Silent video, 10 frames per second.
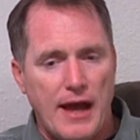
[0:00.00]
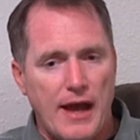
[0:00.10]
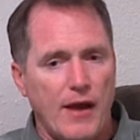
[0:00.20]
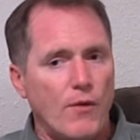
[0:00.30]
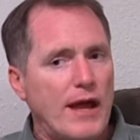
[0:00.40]

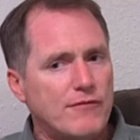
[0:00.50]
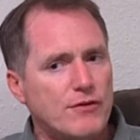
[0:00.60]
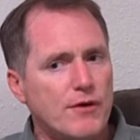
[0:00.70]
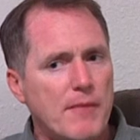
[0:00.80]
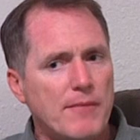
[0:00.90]
And we have
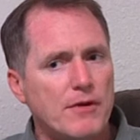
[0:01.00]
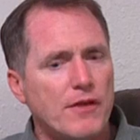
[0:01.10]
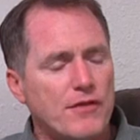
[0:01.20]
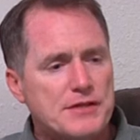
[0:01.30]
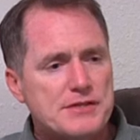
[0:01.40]
to remember
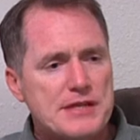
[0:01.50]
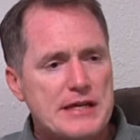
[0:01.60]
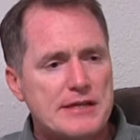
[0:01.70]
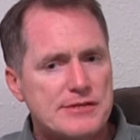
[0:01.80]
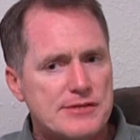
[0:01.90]
that this
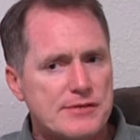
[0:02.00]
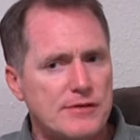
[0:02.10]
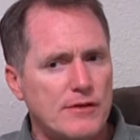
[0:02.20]
thing is